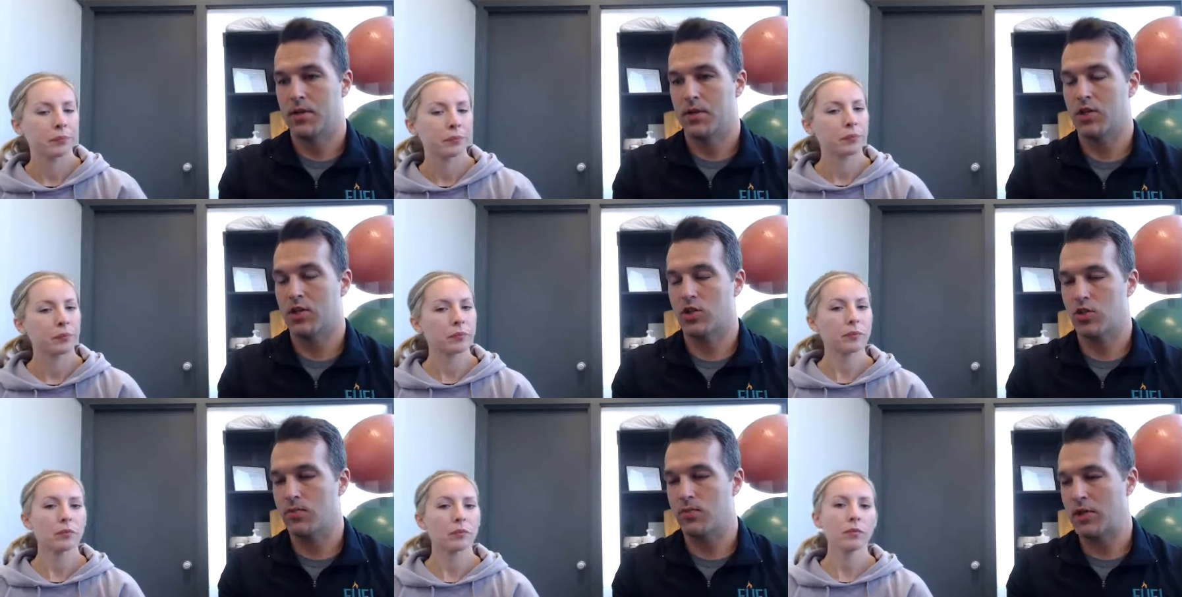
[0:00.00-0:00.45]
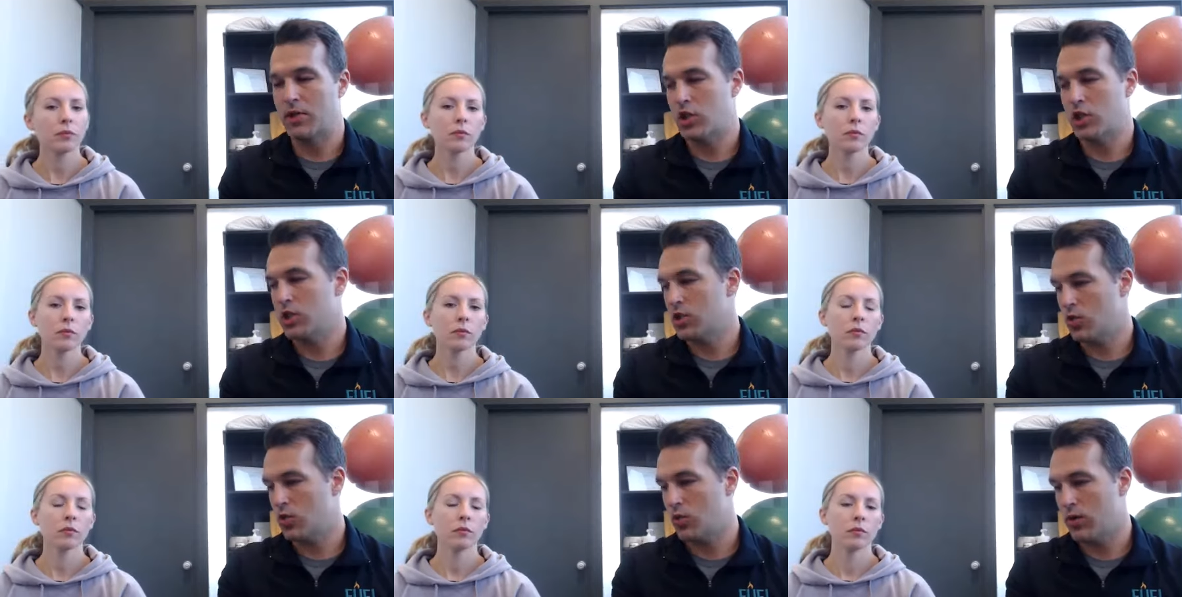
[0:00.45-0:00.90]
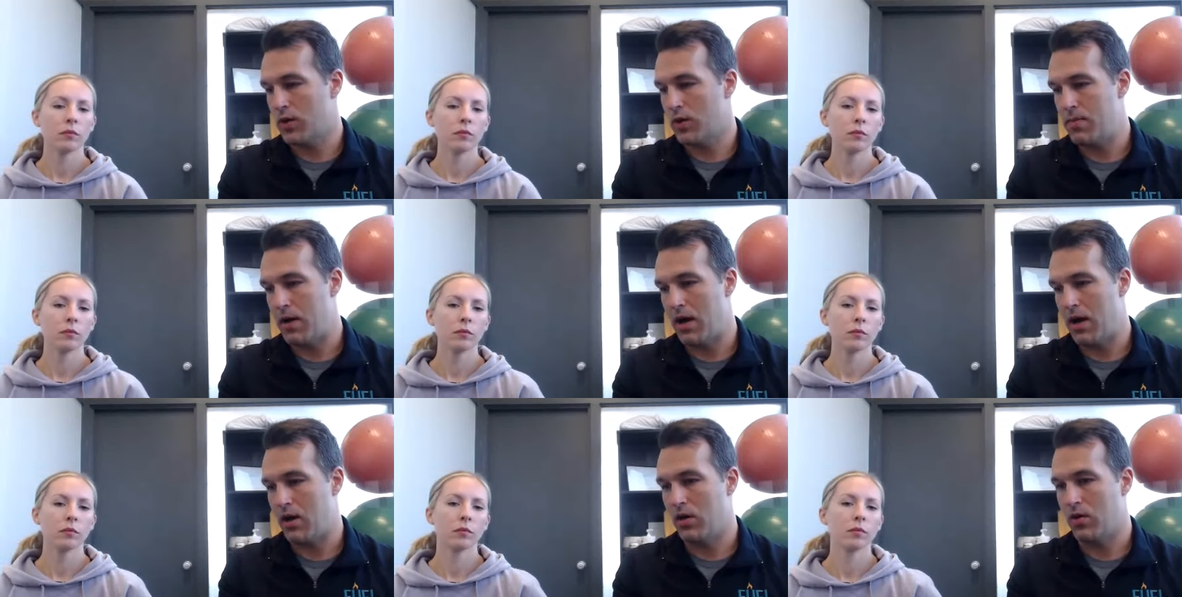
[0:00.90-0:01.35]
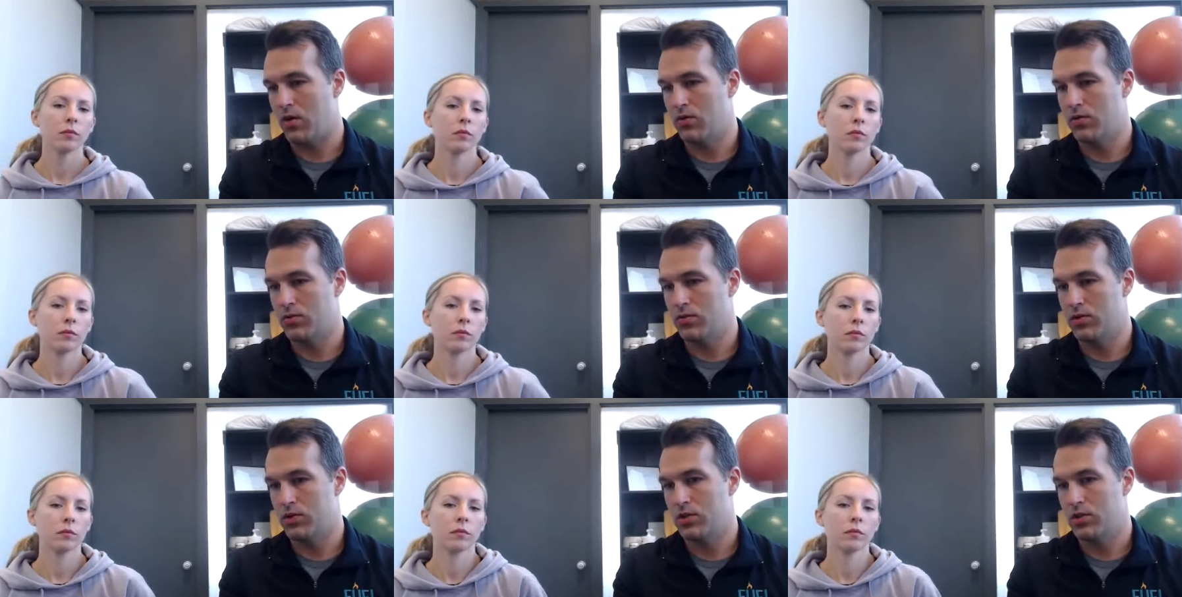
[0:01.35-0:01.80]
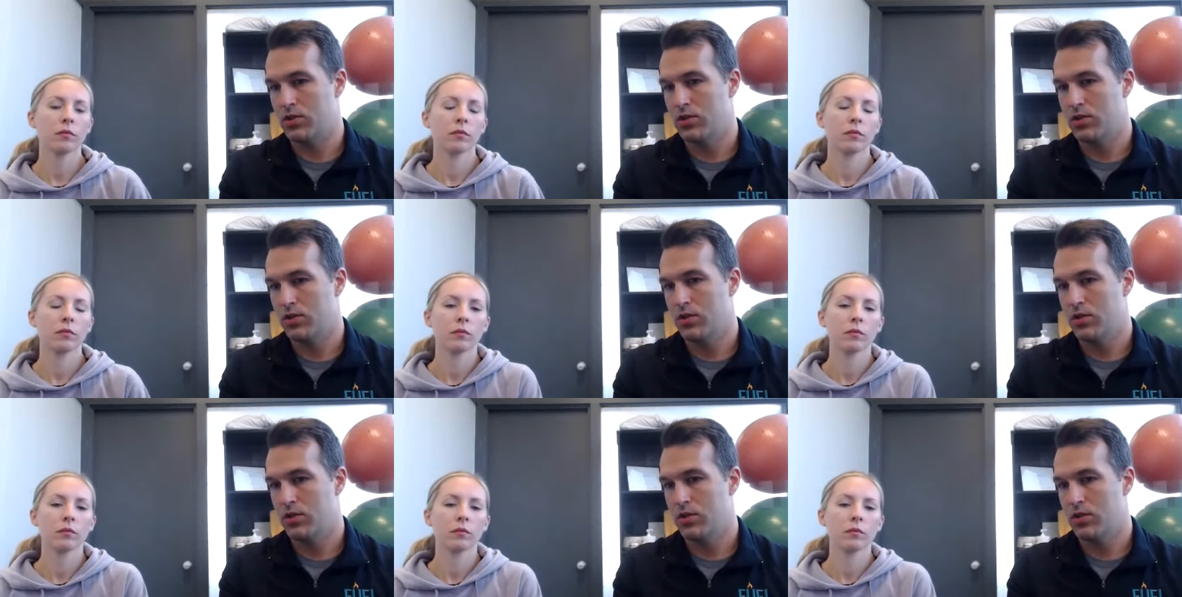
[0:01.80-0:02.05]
Speaker 1: Because you mentioned the 20-pound